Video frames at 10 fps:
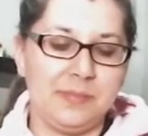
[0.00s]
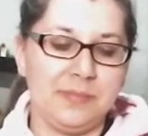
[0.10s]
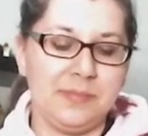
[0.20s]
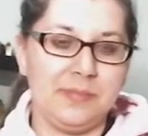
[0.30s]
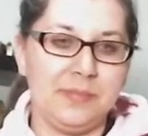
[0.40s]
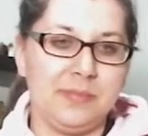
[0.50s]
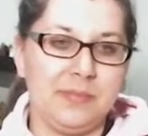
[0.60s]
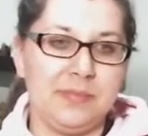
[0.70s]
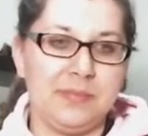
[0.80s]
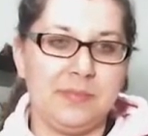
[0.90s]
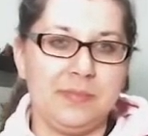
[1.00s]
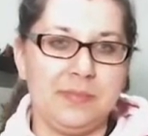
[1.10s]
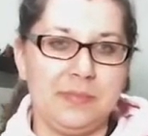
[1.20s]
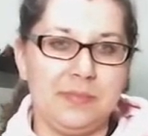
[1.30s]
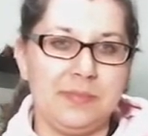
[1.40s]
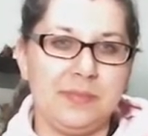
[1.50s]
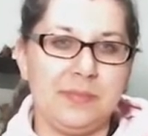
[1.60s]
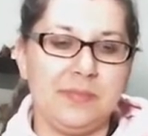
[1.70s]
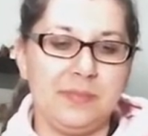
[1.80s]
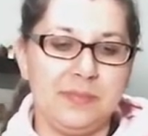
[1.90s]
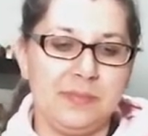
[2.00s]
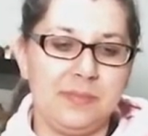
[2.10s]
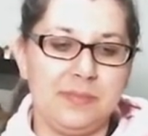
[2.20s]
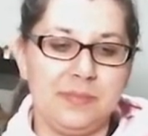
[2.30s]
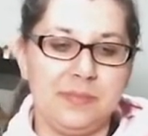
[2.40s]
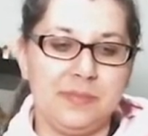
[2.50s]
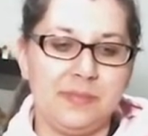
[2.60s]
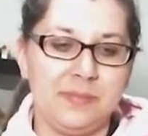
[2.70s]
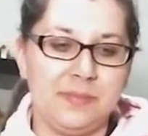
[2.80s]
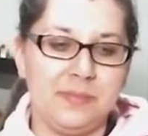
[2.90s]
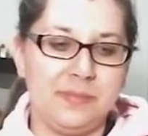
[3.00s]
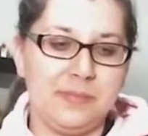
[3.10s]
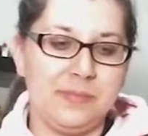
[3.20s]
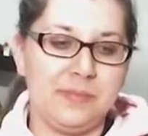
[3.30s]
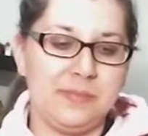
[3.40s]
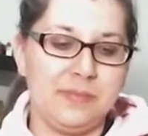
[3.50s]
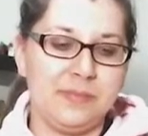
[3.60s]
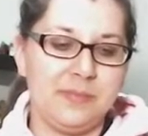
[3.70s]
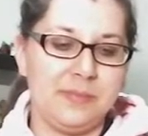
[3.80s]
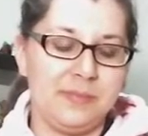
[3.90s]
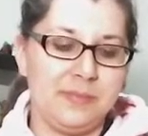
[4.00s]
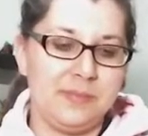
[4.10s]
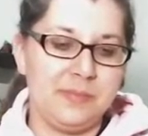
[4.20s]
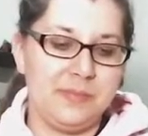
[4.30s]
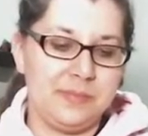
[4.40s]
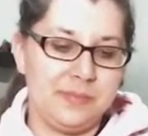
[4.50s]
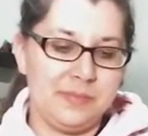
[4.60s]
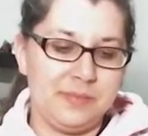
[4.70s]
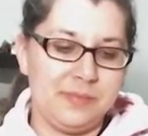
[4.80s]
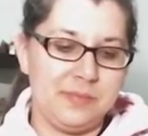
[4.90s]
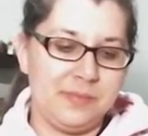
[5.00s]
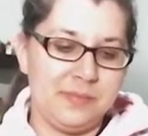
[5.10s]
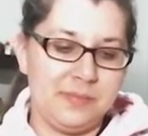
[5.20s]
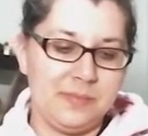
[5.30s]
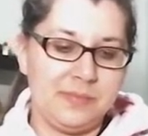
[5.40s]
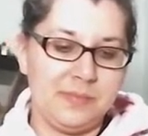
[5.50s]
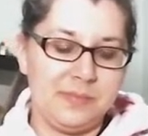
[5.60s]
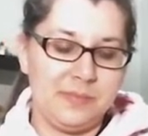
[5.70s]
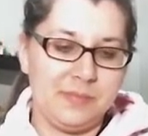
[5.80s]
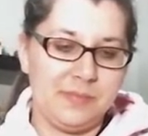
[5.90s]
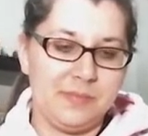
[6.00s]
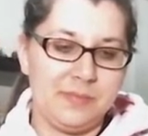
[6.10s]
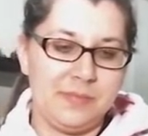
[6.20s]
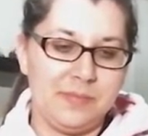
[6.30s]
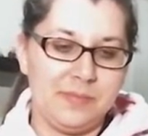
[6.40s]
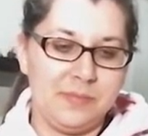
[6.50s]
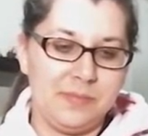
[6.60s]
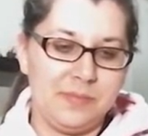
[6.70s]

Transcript: (silent)